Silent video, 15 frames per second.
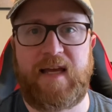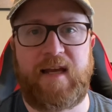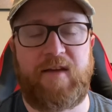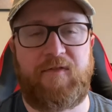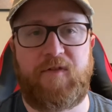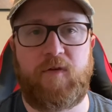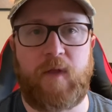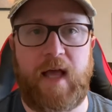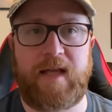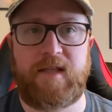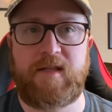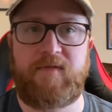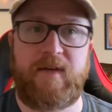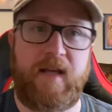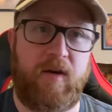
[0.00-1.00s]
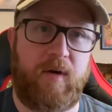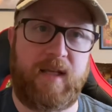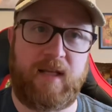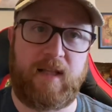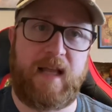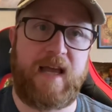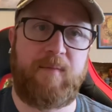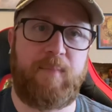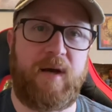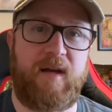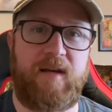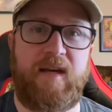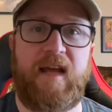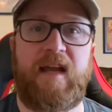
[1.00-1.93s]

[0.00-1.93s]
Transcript: And if you like this video, hit the like button.